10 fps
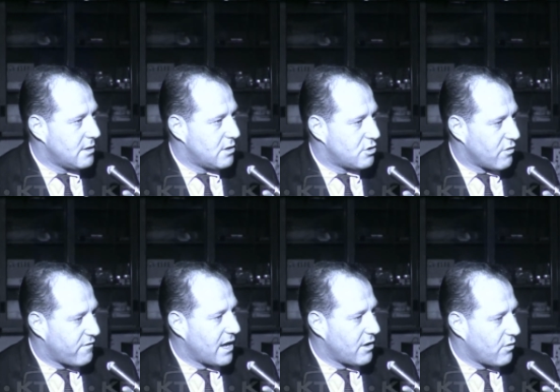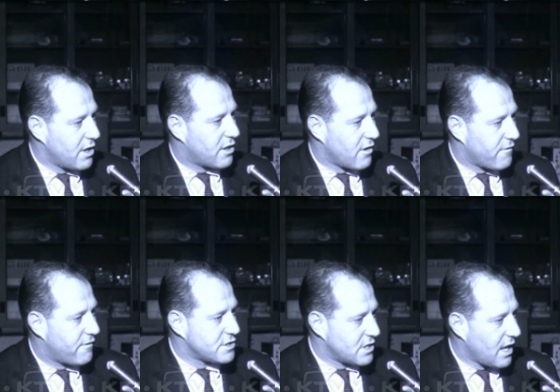to evaluate their
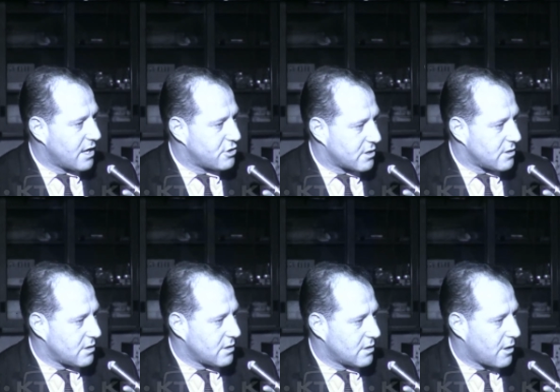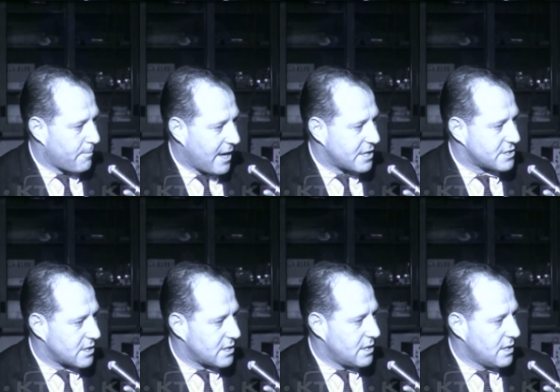physiological capacity.